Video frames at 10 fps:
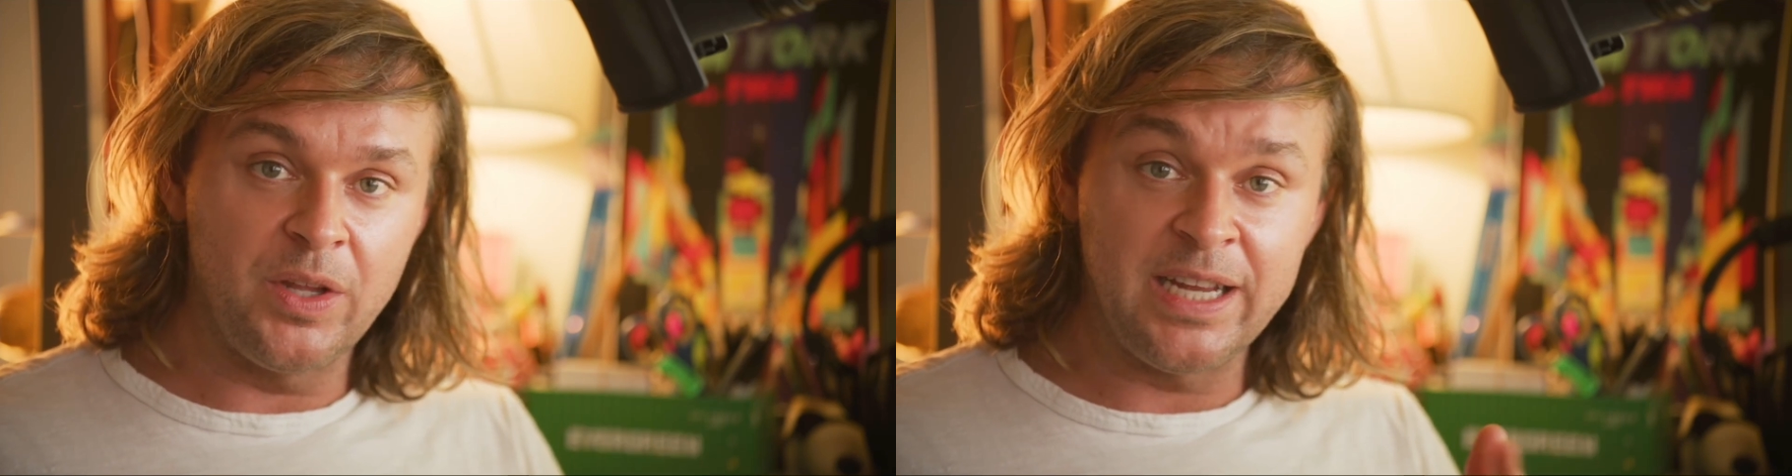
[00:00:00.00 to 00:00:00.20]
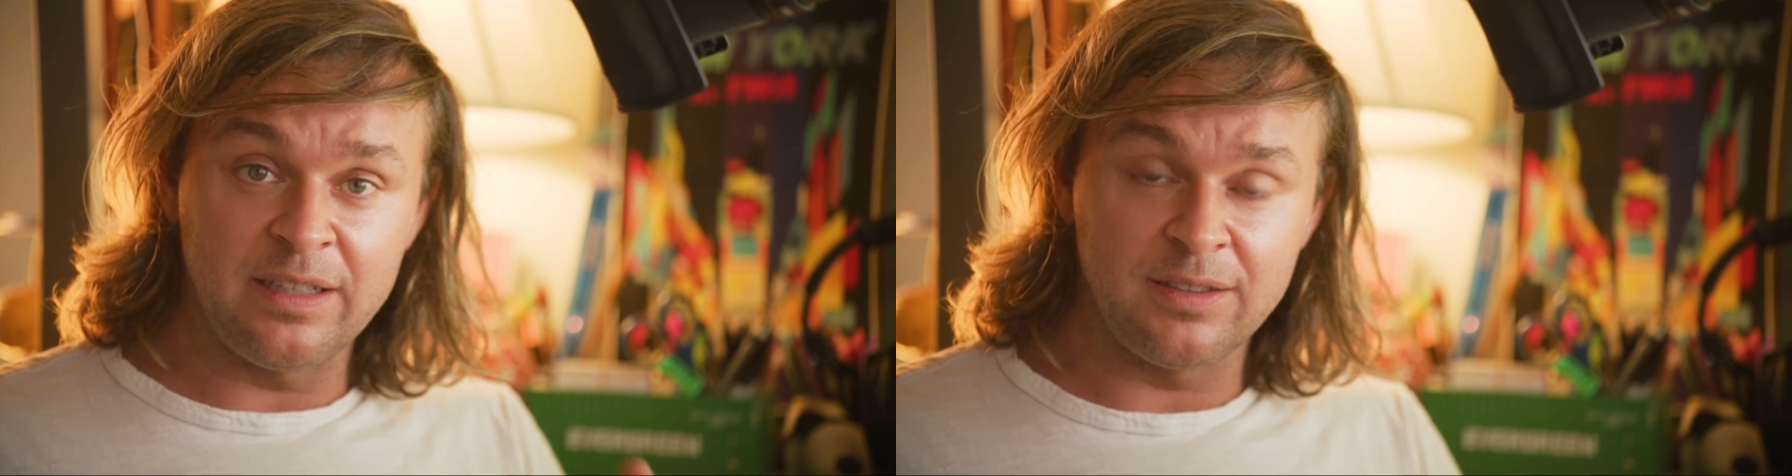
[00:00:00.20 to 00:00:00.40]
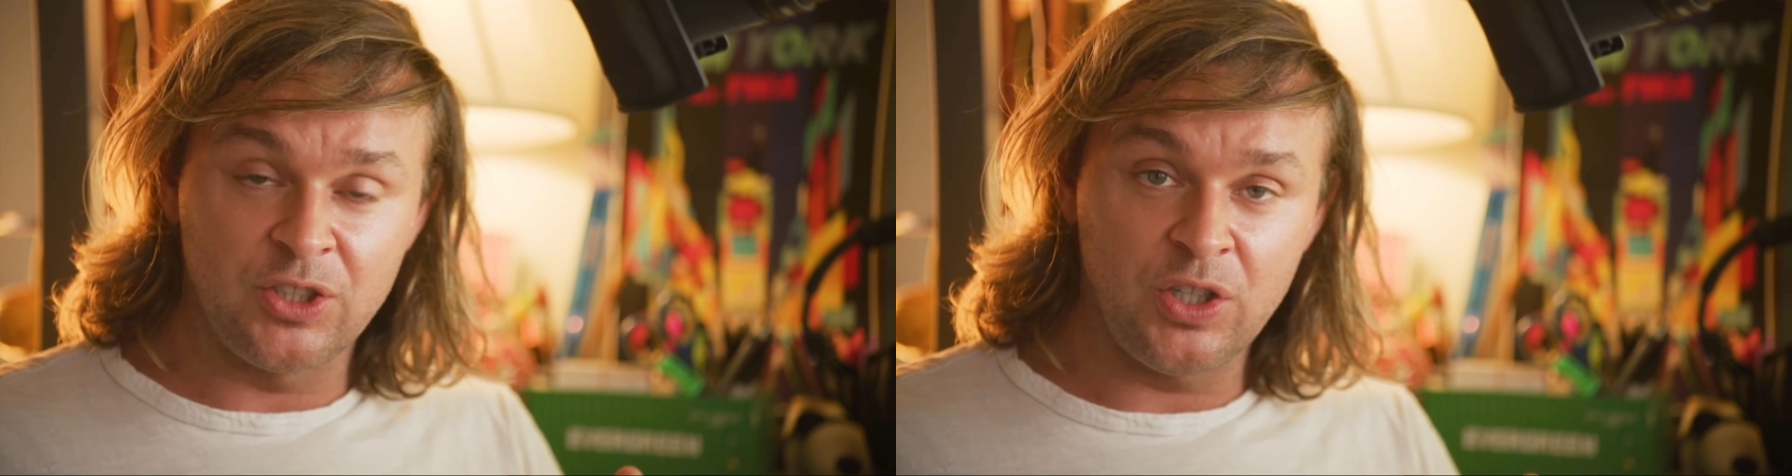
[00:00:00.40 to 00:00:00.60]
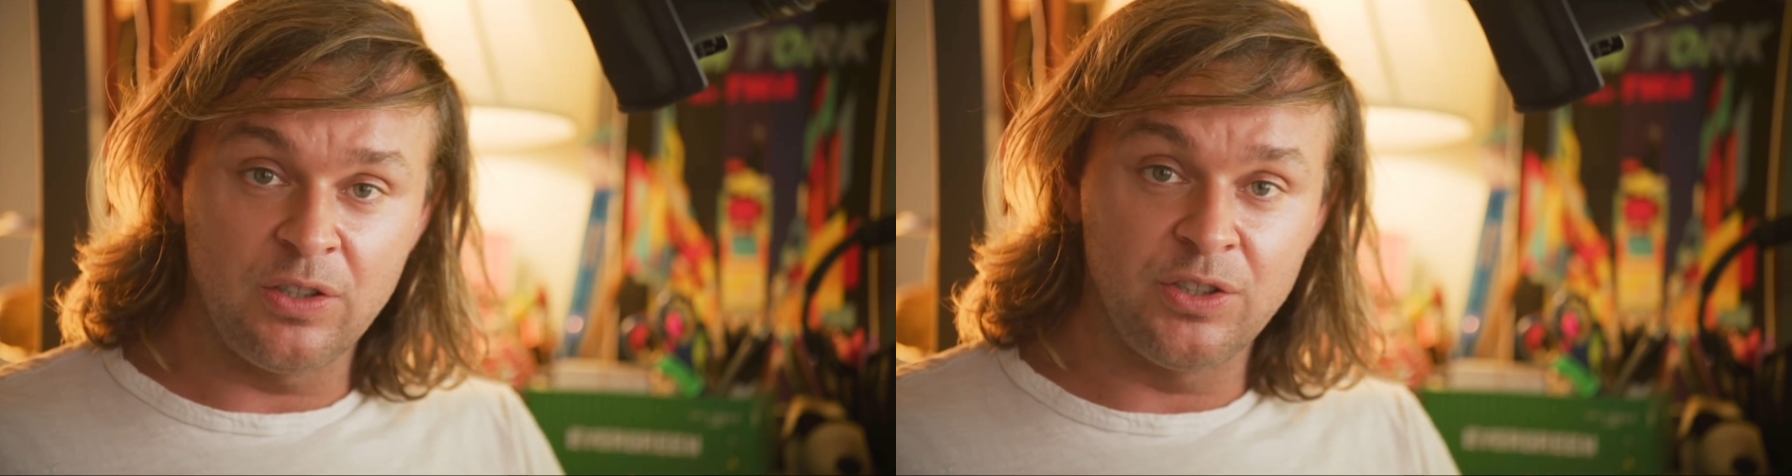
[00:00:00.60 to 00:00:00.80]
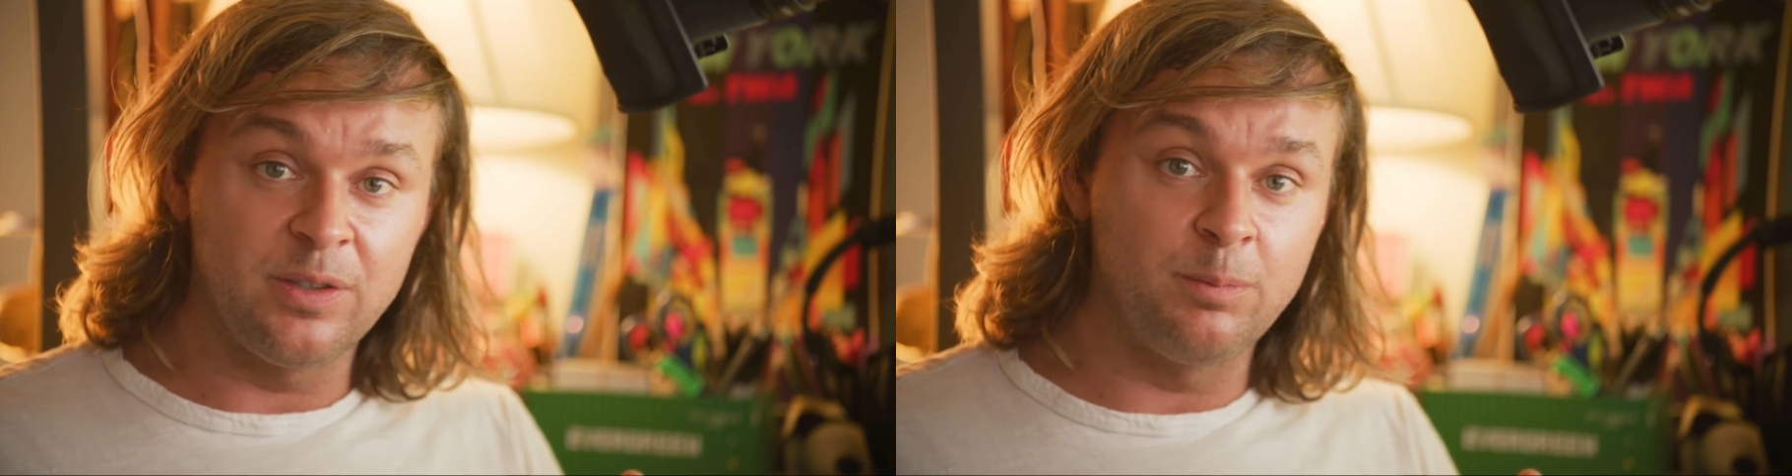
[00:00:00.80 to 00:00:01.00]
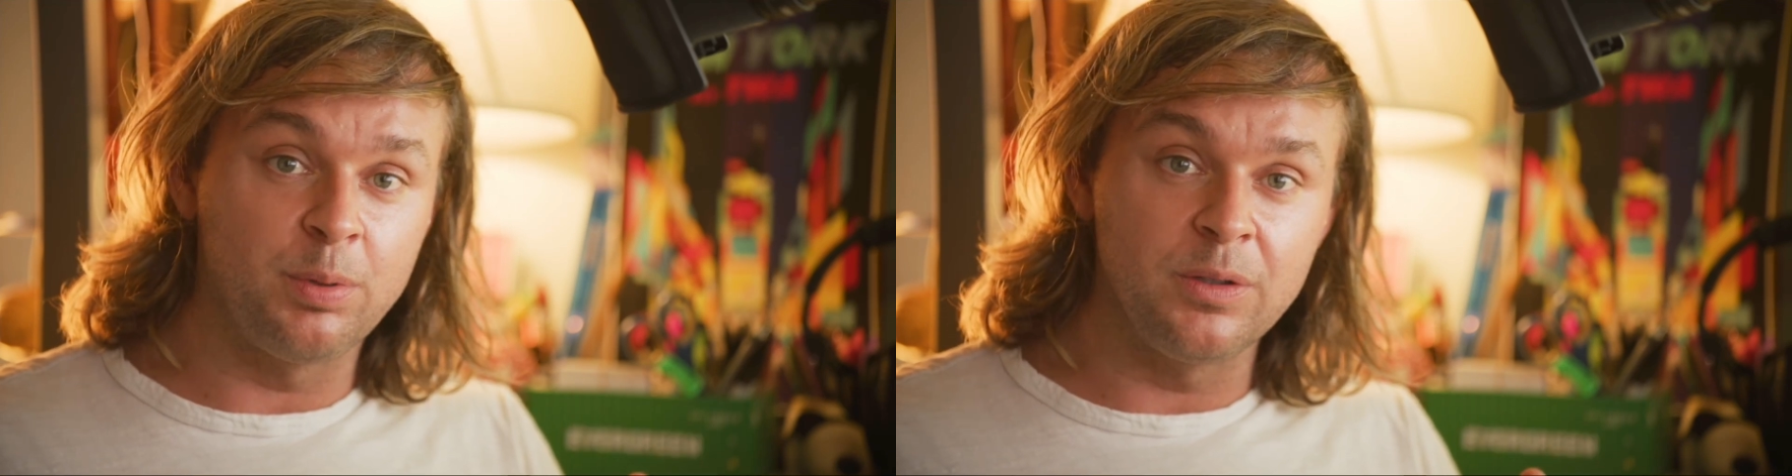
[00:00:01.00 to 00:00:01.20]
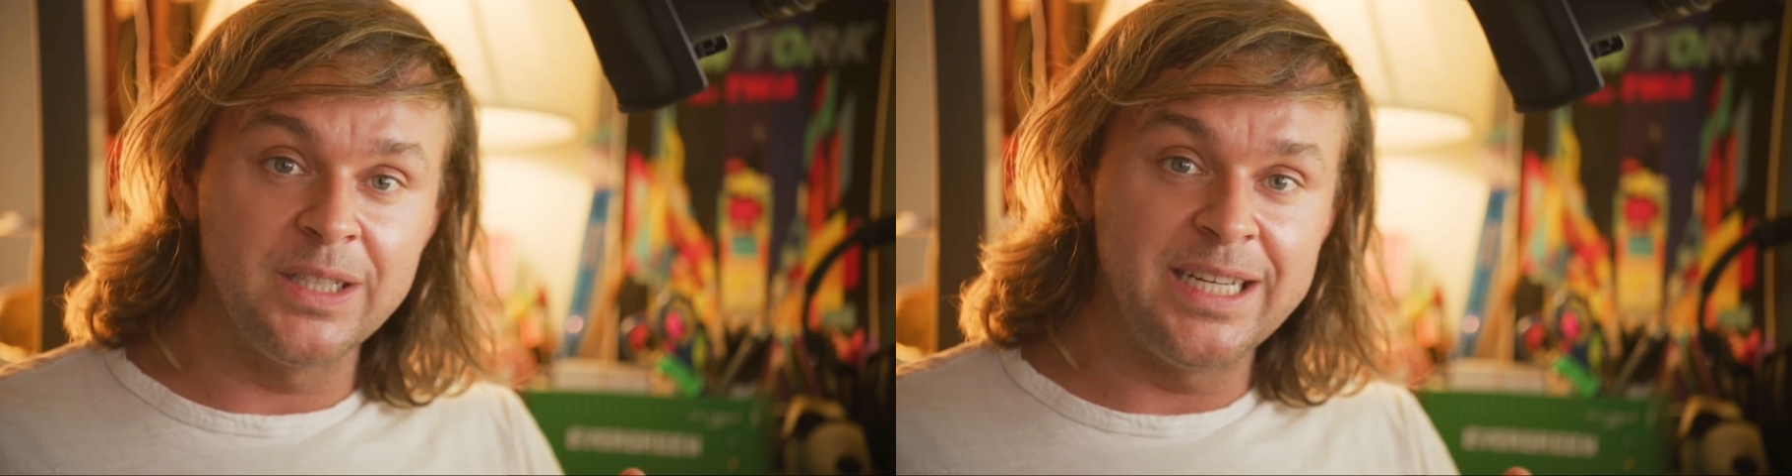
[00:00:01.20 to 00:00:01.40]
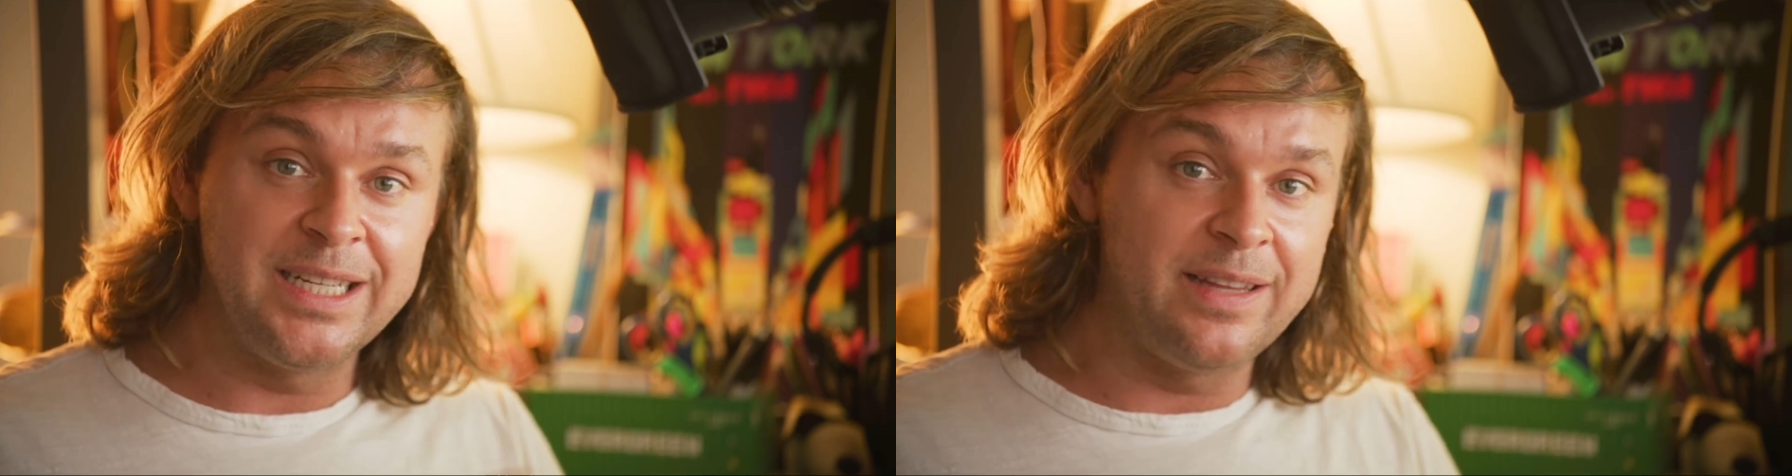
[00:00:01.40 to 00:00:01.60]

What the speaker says: the Tesla charger in Berlin,